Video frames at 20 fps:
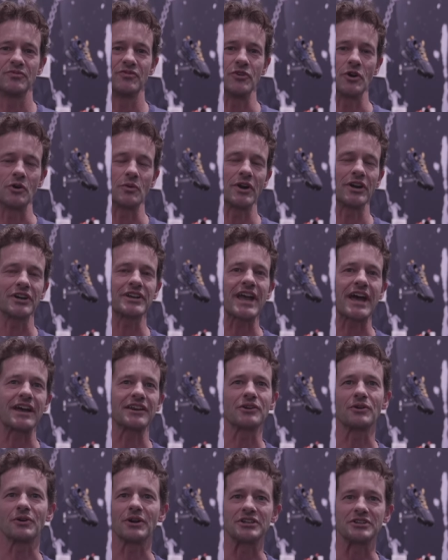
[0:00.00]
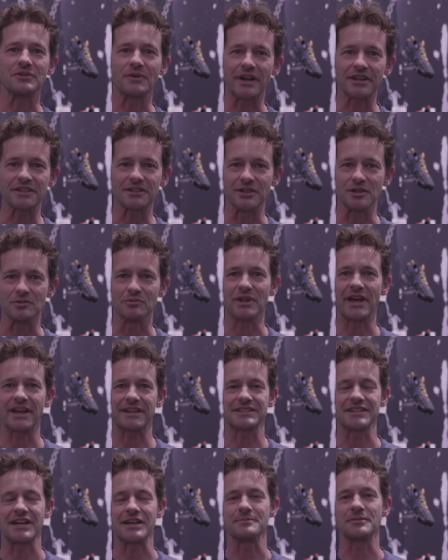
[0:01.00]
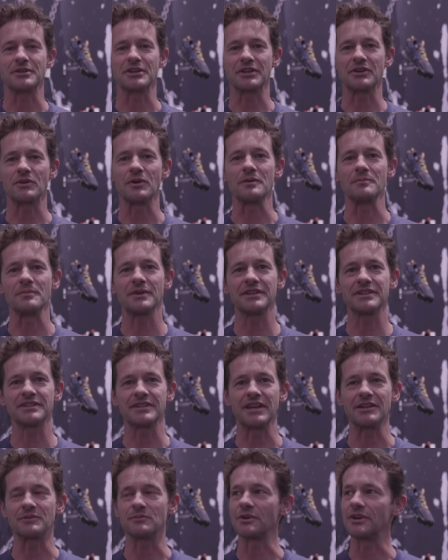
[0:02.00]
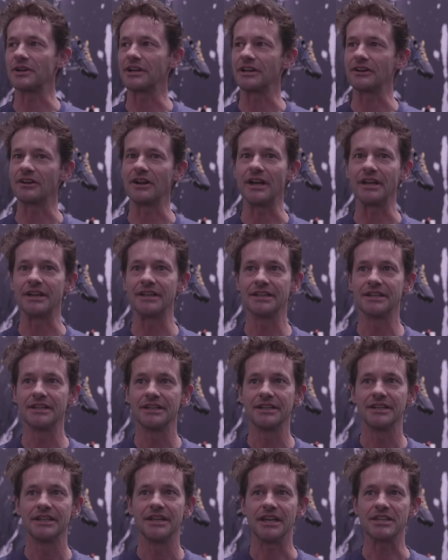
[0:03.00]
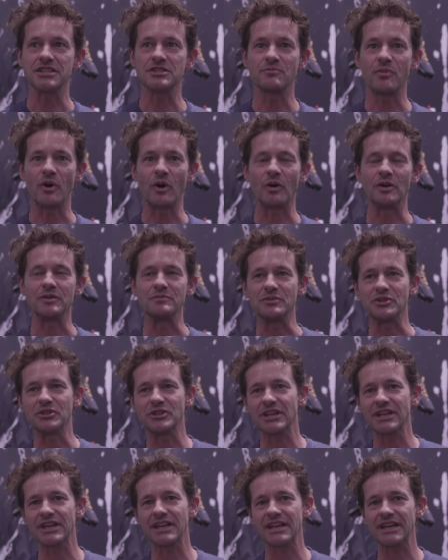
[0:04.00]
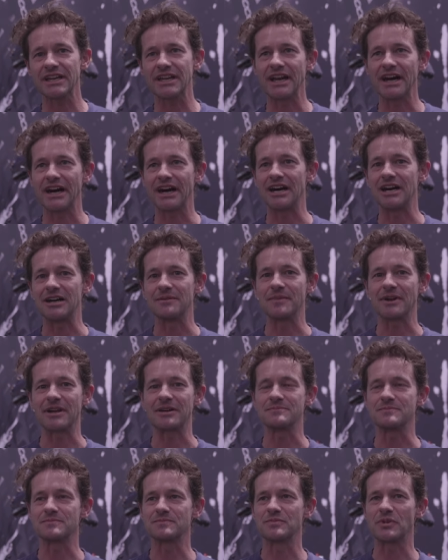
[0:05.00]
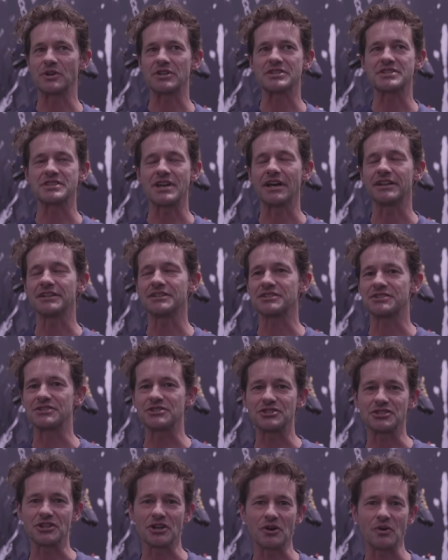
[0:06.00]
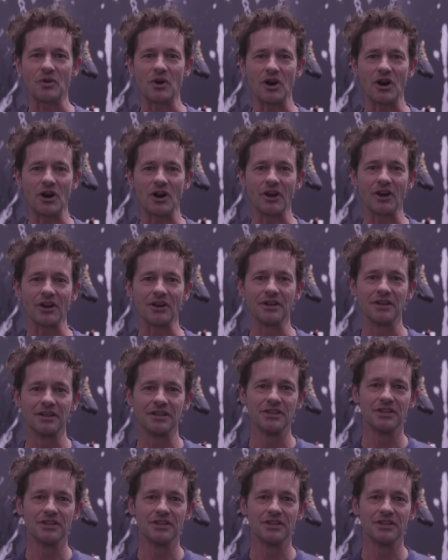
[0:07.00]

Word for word: footwear category director at Black Diamond Equipment, and we're here at ISPO in Munich. And I'm pretty excited to show our